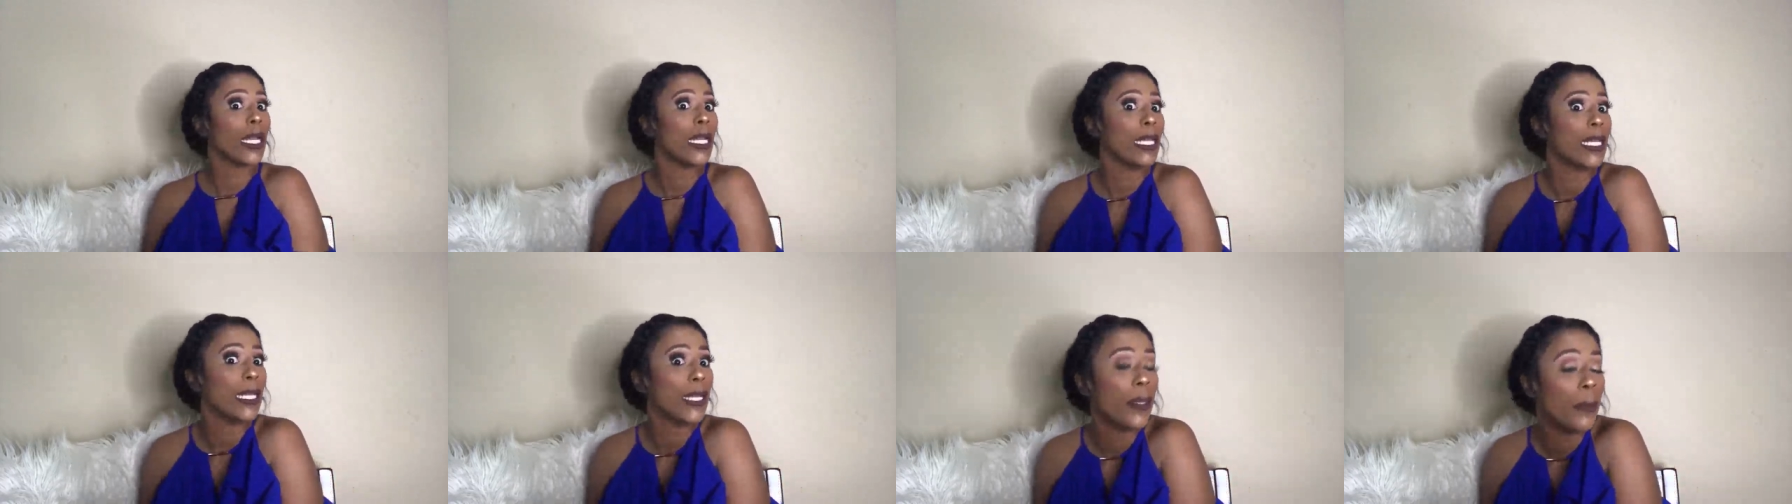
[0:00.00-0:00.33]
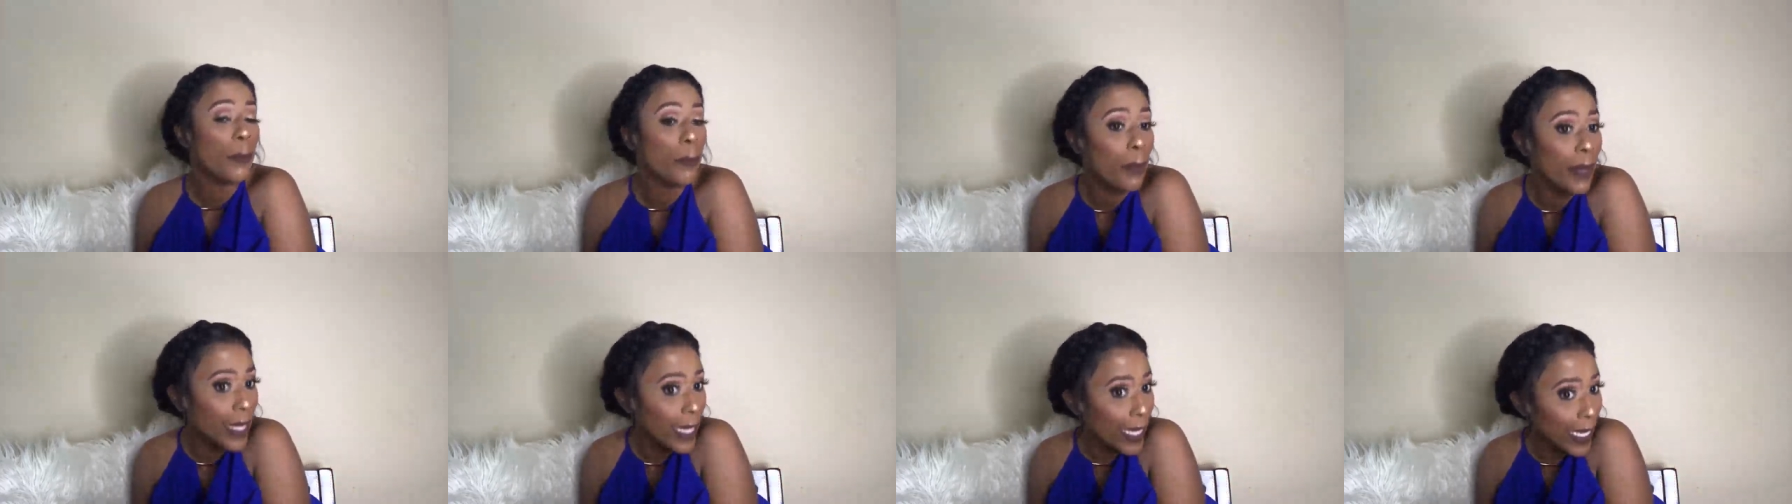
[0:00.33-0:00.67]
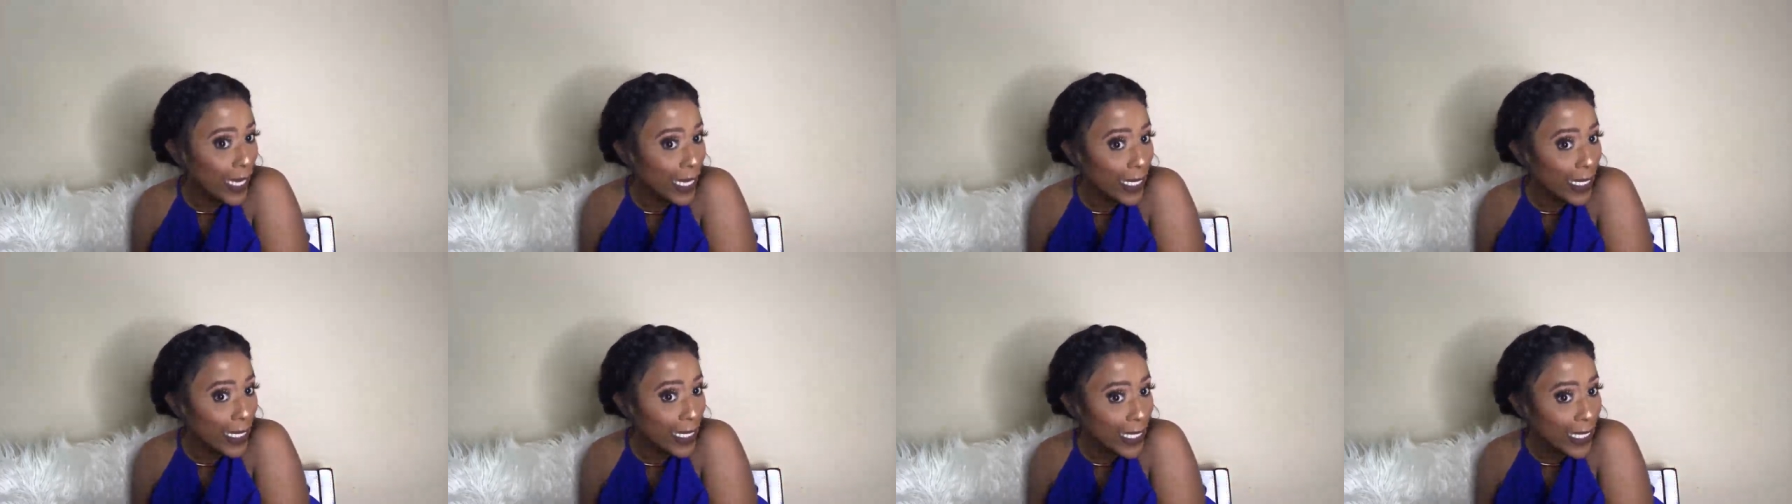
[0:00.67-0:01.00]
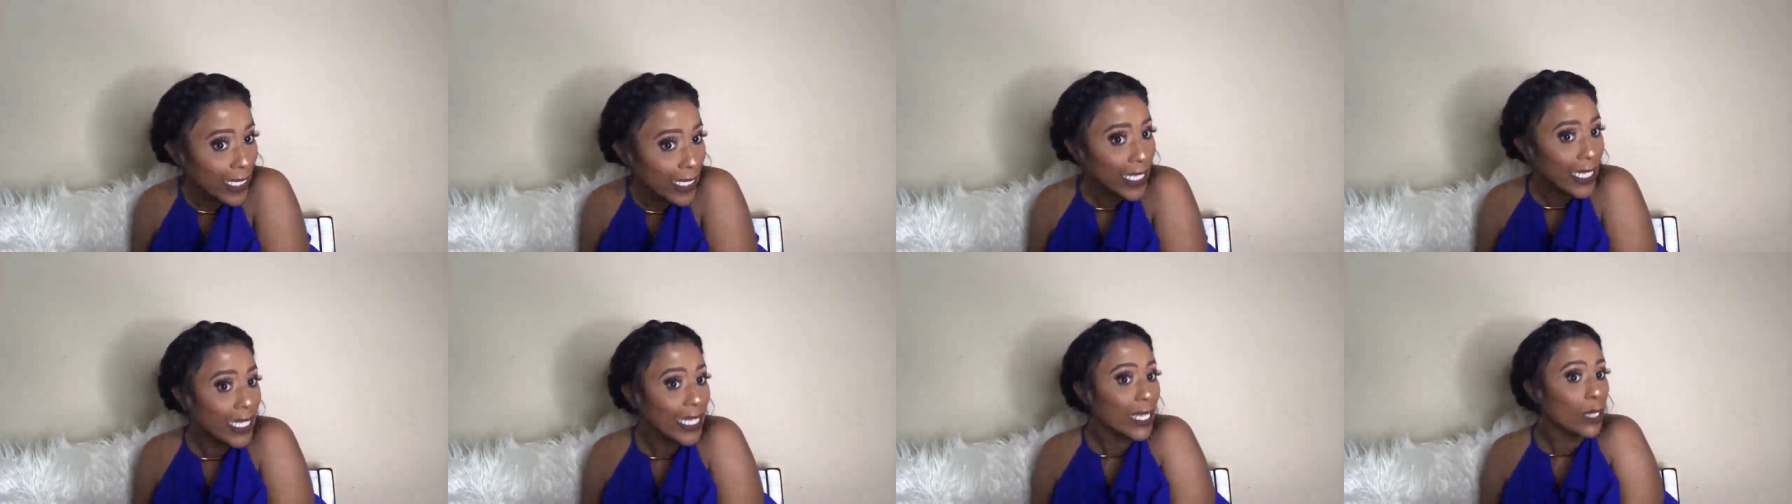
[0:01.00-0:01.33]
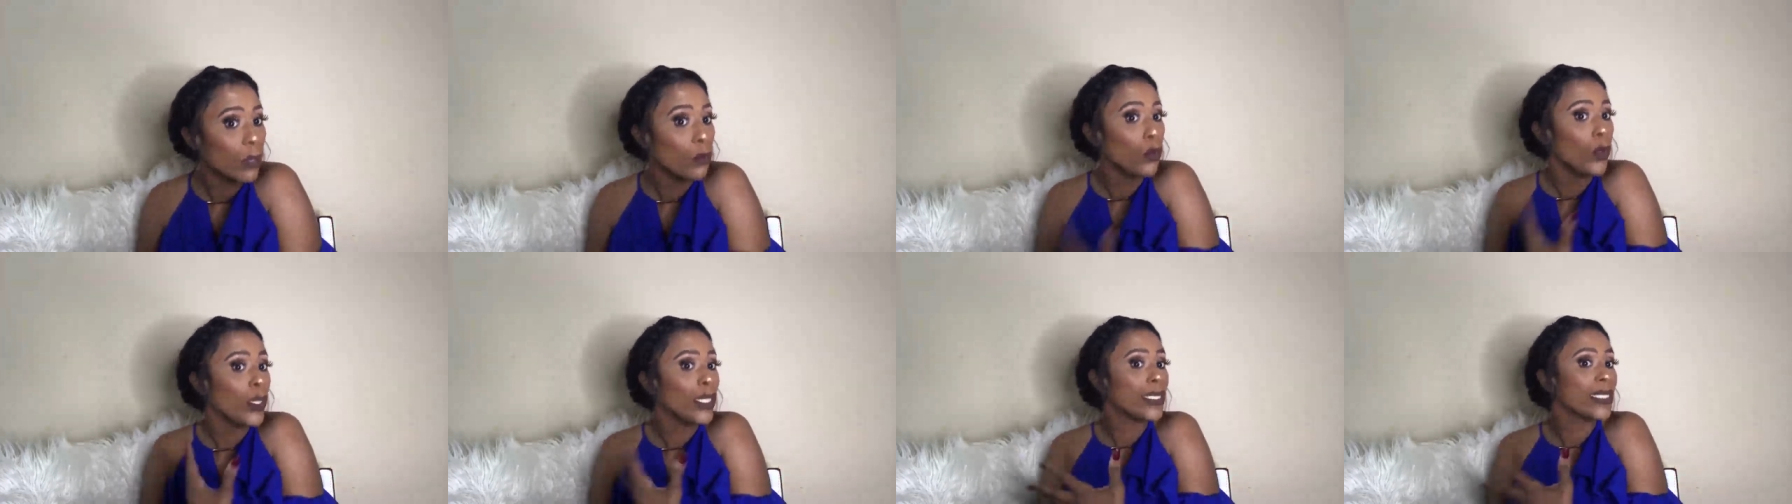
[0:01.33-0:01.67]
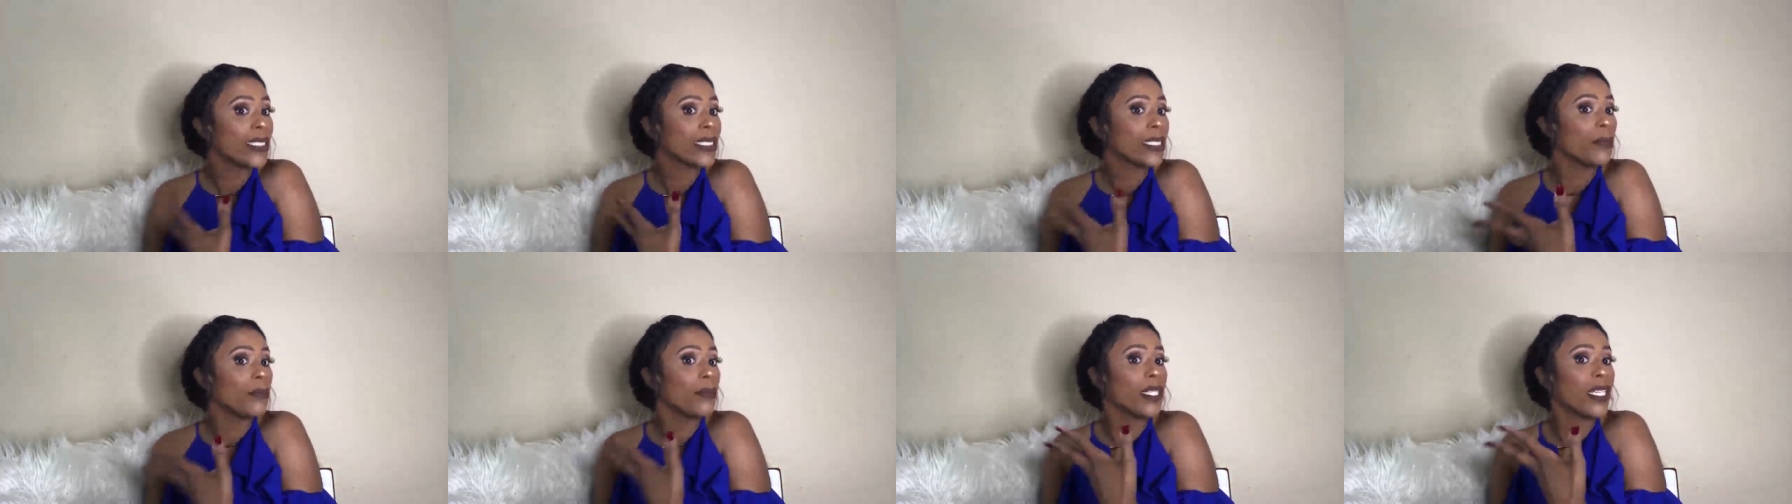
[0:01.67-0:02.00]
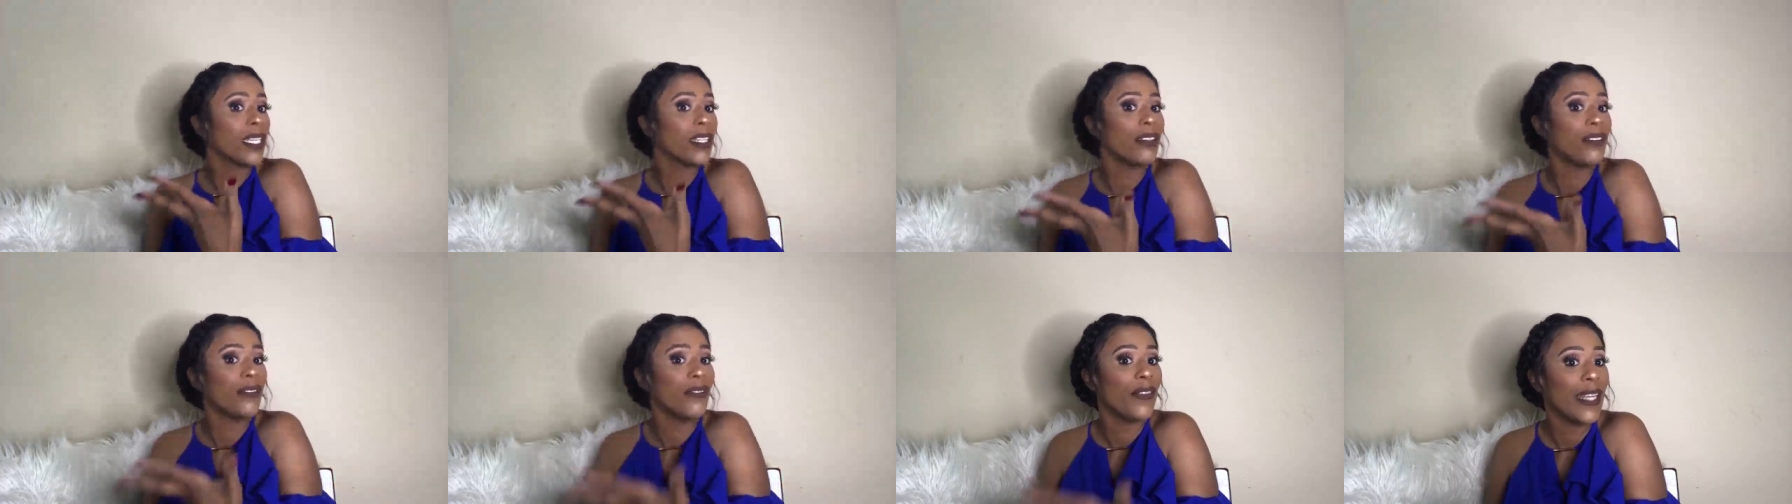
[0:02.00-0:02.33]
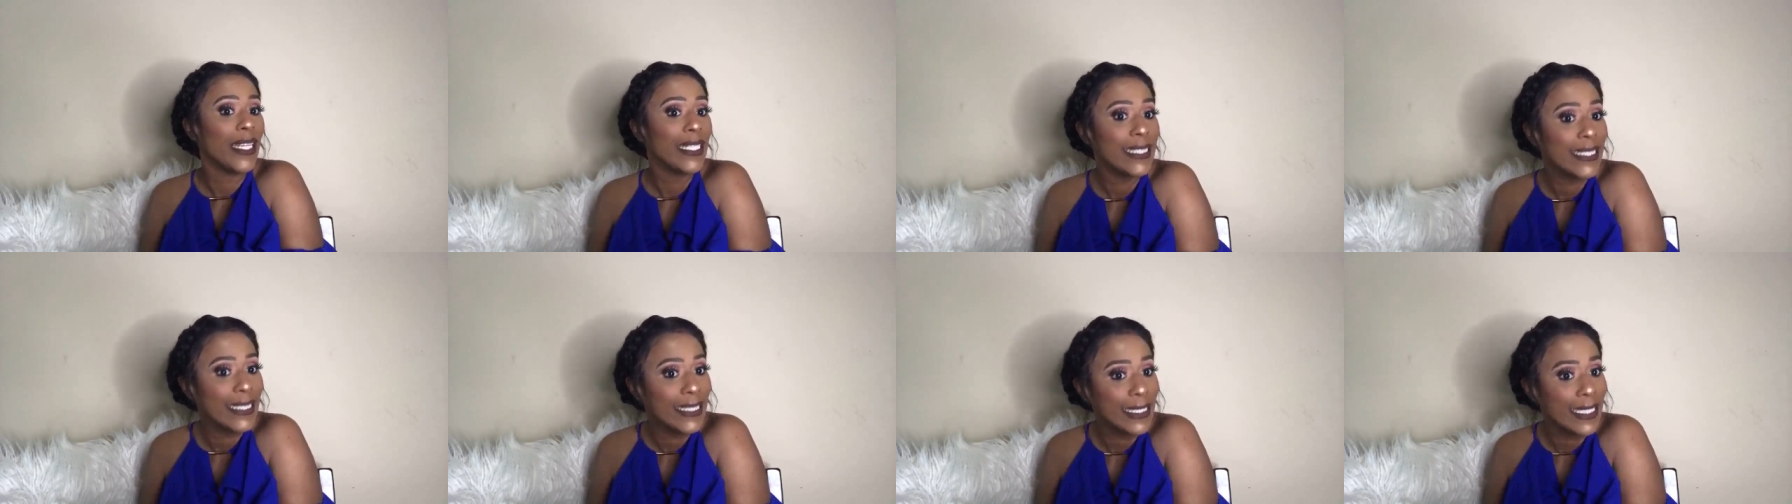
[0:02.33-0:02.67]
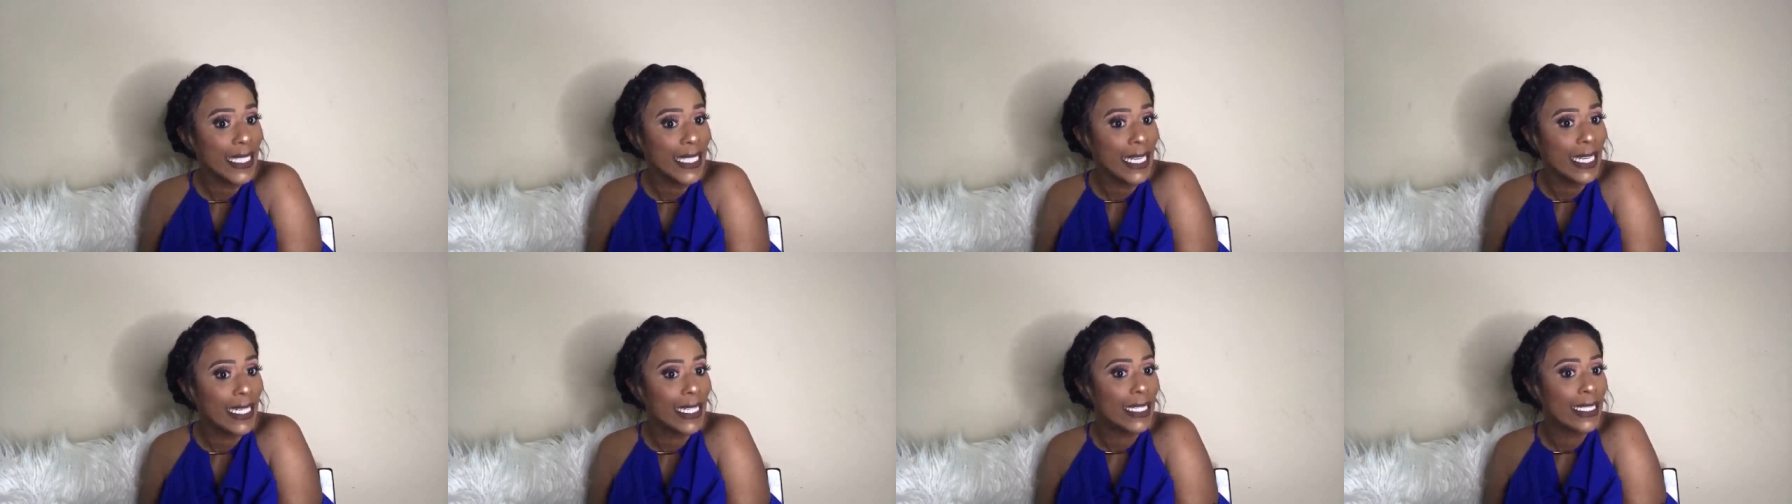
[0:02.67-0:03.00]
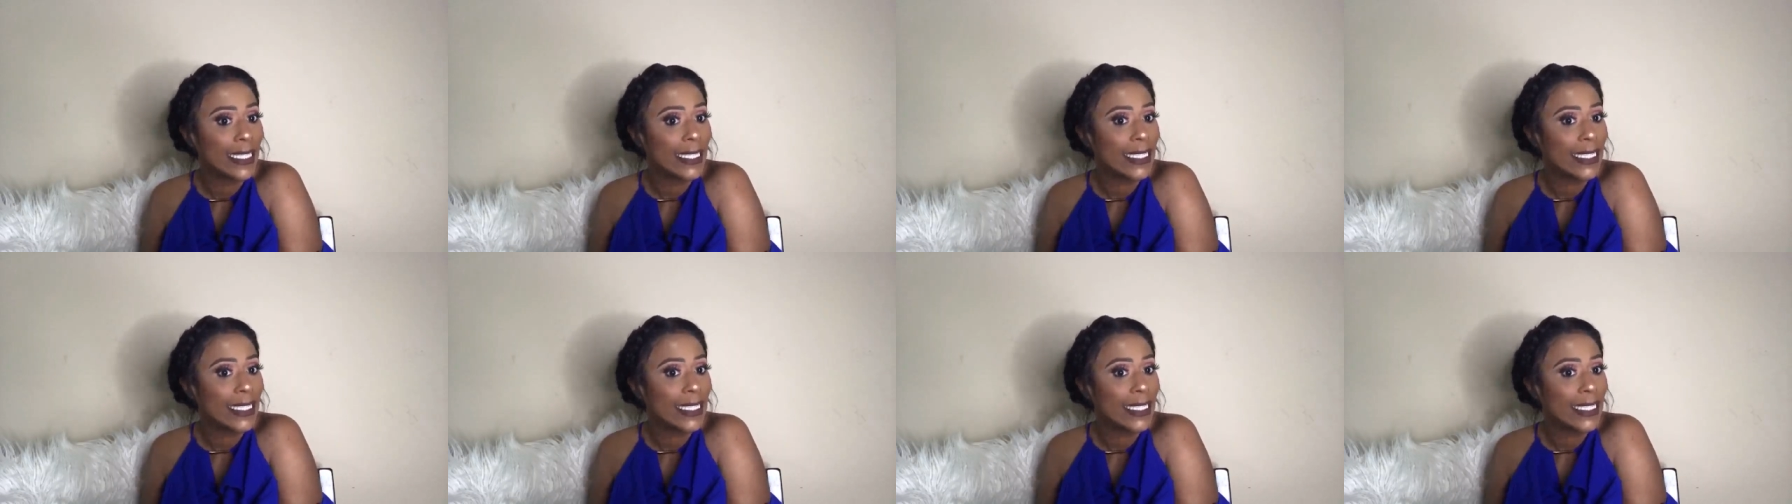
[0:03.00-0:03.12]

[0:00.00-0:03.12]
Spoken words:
little bit with some convincing.